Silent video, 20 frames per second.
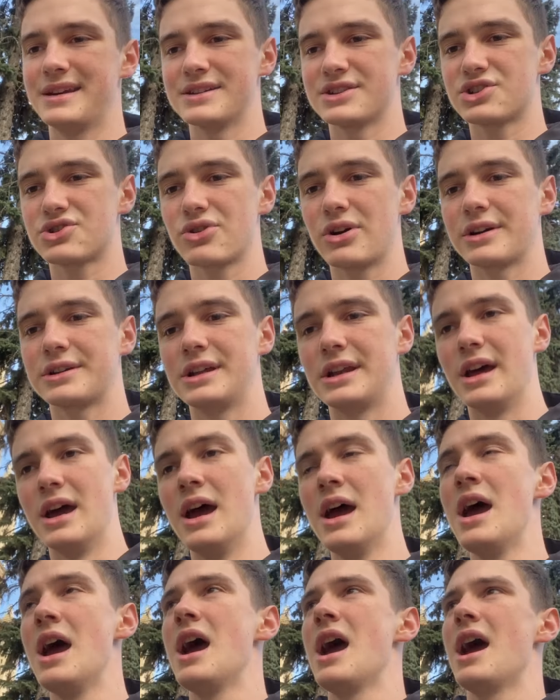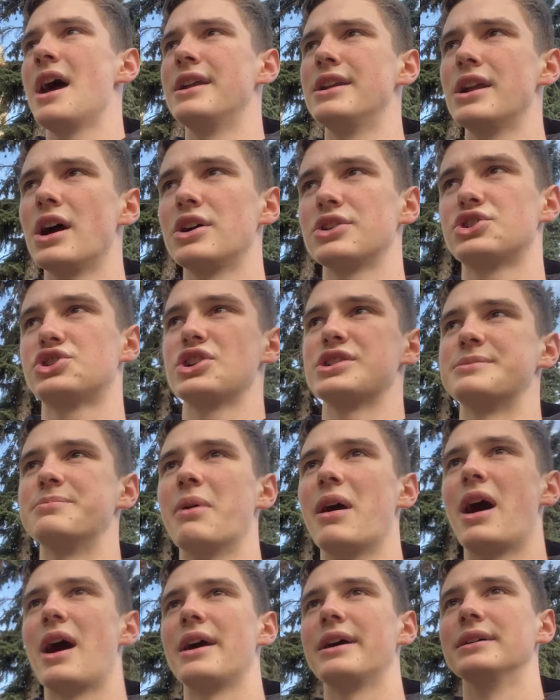instructed, and not just
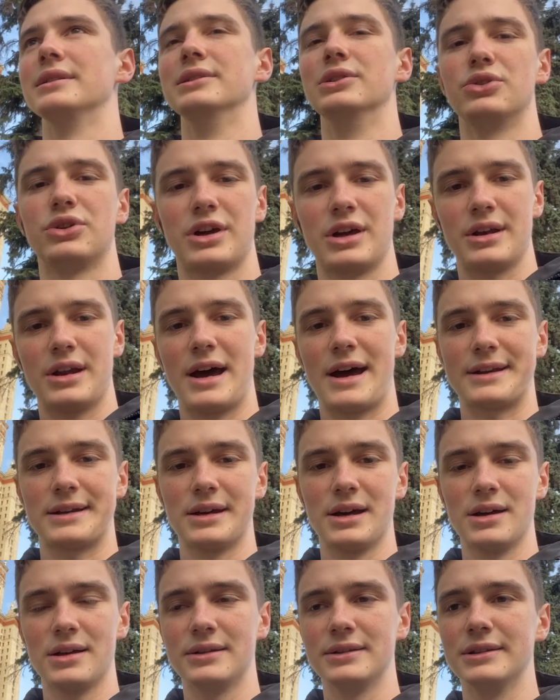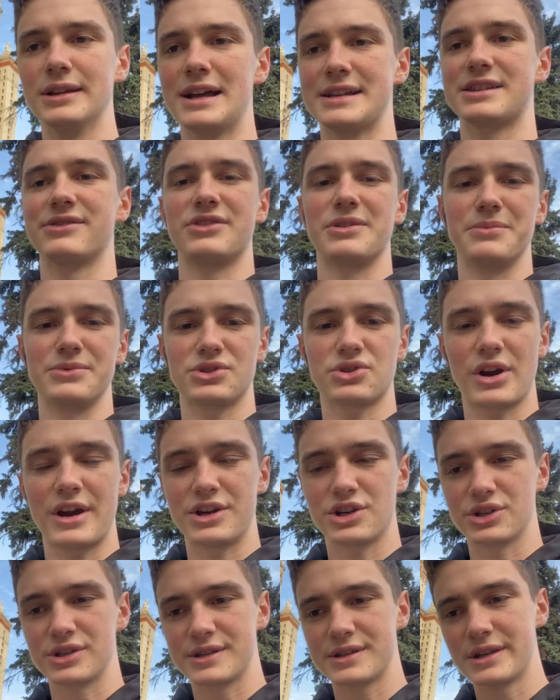by looking at lots of
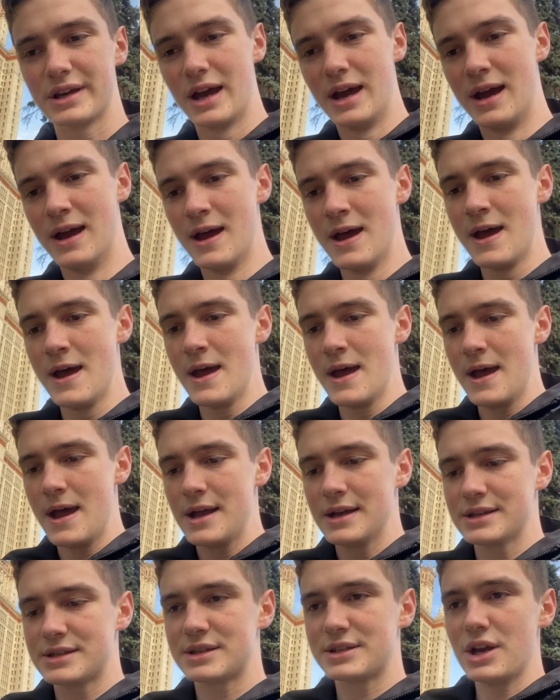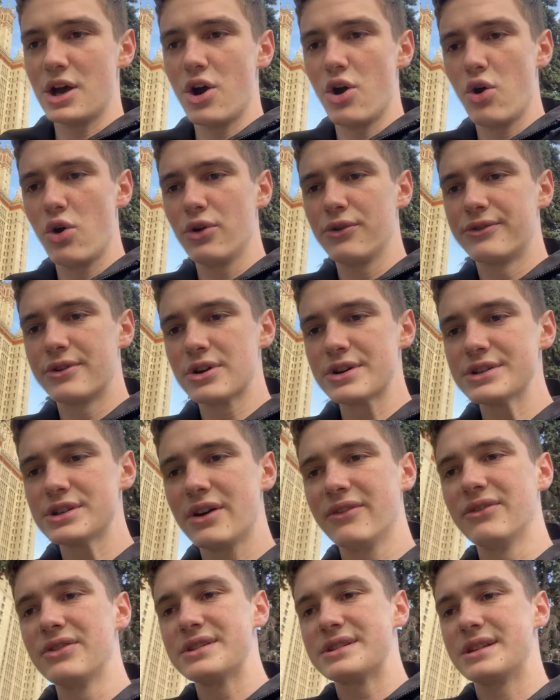demonstrations. So there is
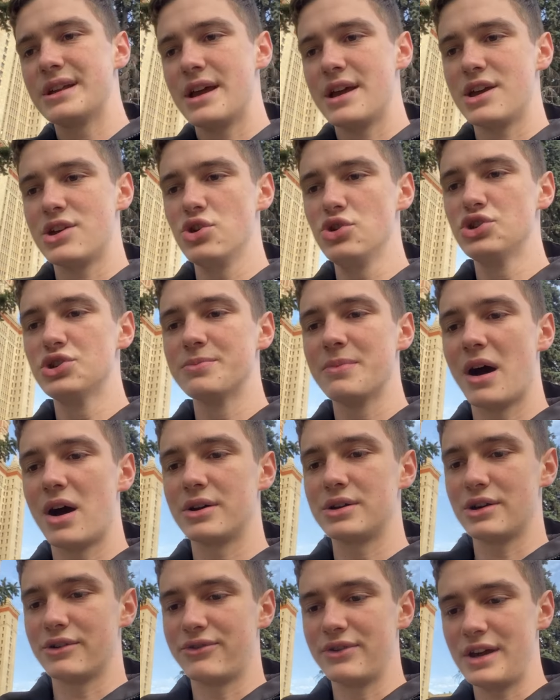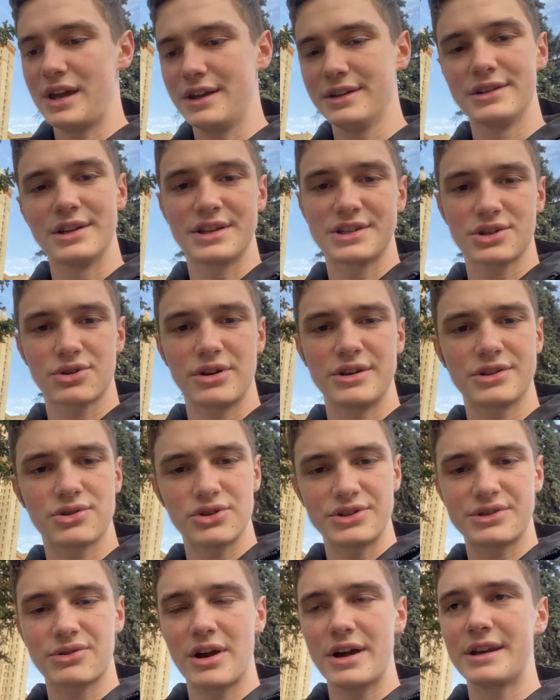obviously a huge amount of industry
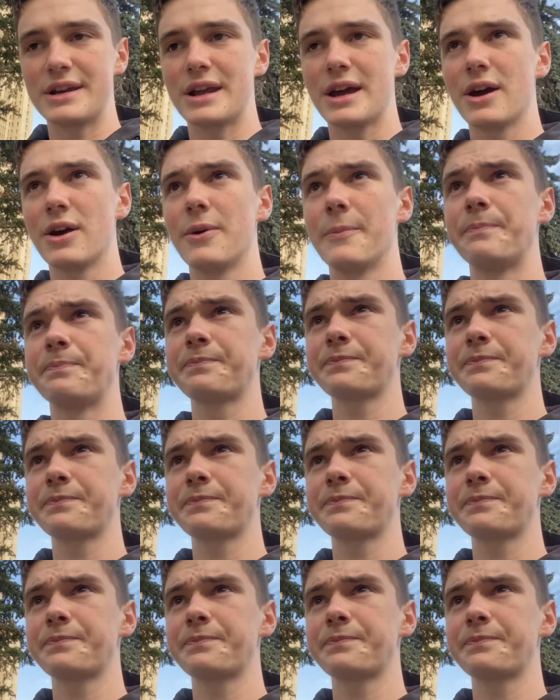interest right now